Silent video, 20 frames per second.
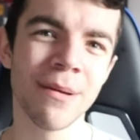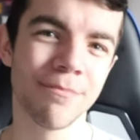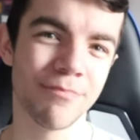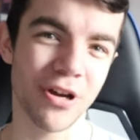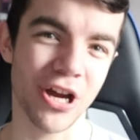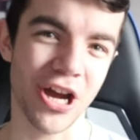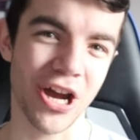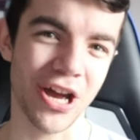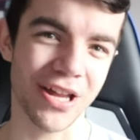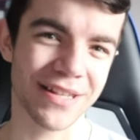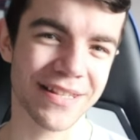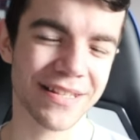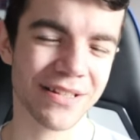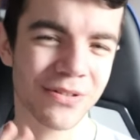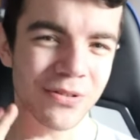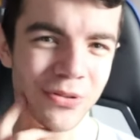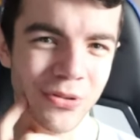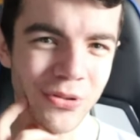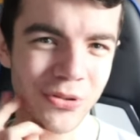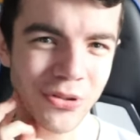But,
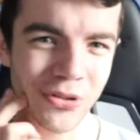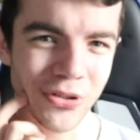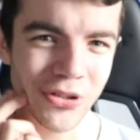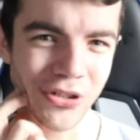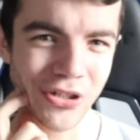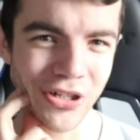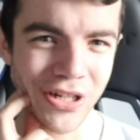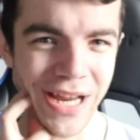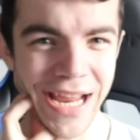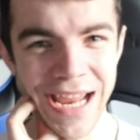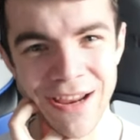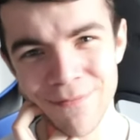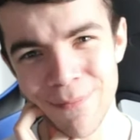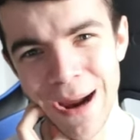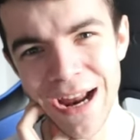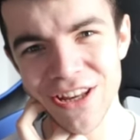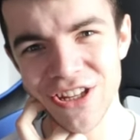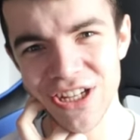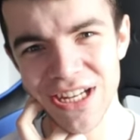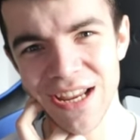
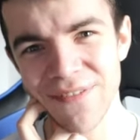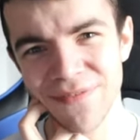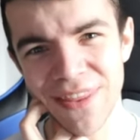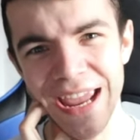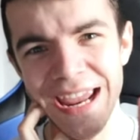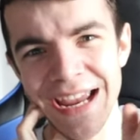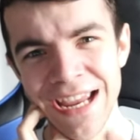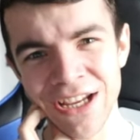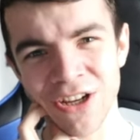imagine if they